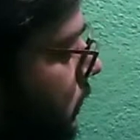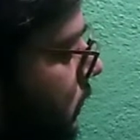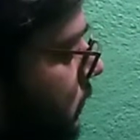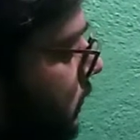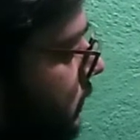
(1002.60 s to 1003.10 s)

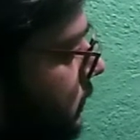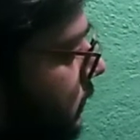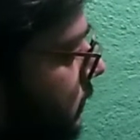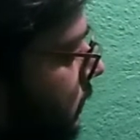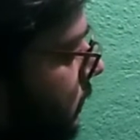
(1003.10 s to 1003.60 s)
this
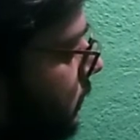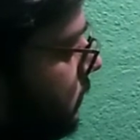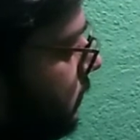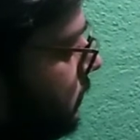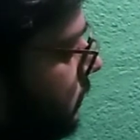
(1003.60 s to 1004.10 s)
density,
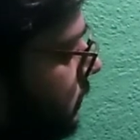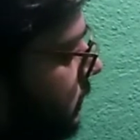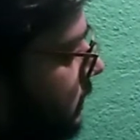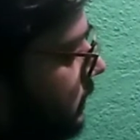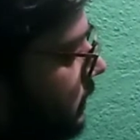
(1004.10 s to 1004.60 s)
since this
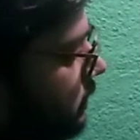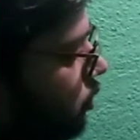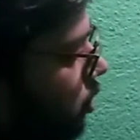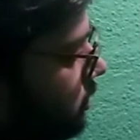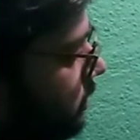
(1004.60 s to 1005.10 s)
density is
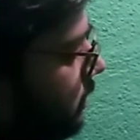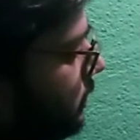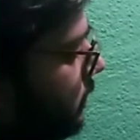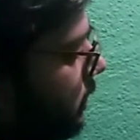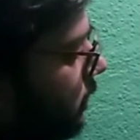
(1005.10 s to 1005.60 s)
constant,
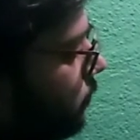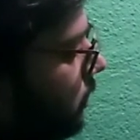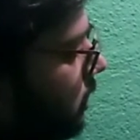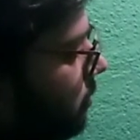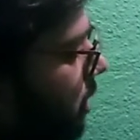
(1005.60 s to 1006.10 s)
it will
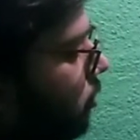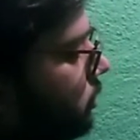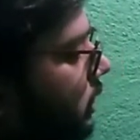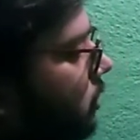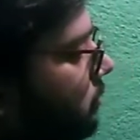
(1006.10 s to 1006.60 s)
come
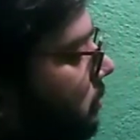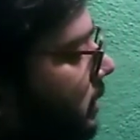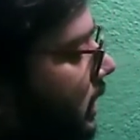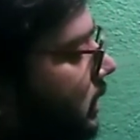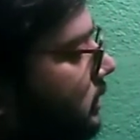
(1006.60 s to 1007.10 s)
outside of the
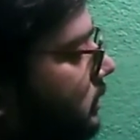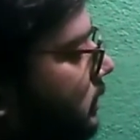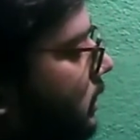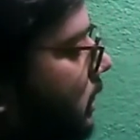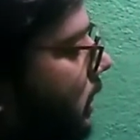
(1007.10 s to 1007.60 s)
bracket,
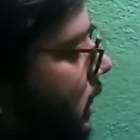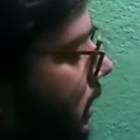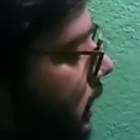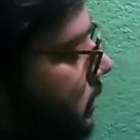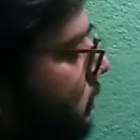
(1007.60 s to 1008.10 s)

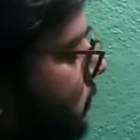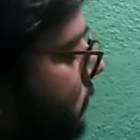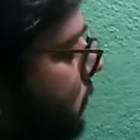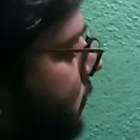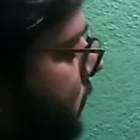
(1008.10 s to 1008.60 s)
and
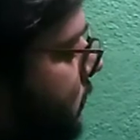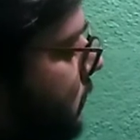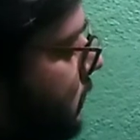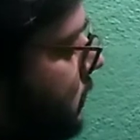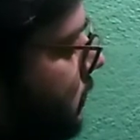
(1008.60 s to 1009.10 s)
since
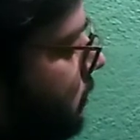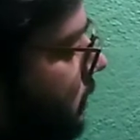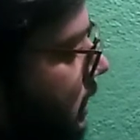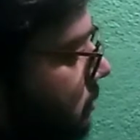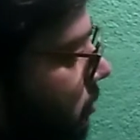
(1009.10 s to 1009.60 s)
this term
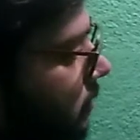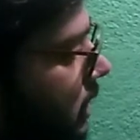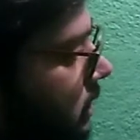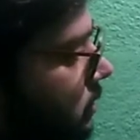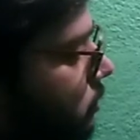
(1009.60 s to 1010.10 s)
has been
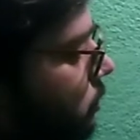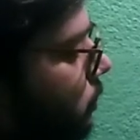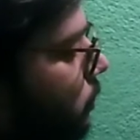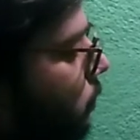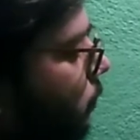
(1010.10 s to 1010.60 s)
vanished,
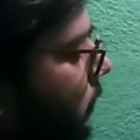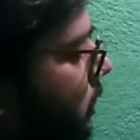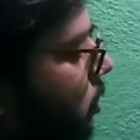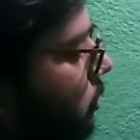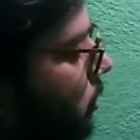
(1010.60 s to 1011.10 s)
so we can
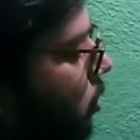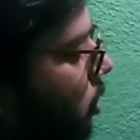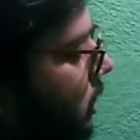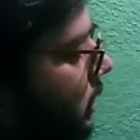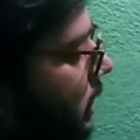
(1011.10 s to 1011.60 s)

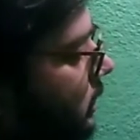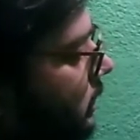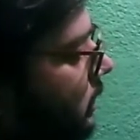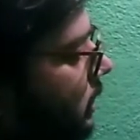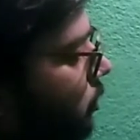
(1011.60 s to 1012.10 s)
only
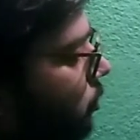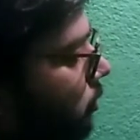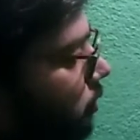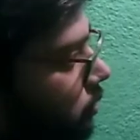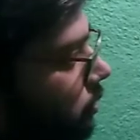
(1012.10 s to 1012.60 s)
write del
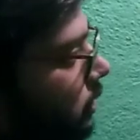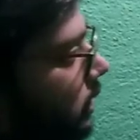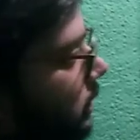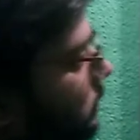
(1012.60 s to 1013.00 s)
u del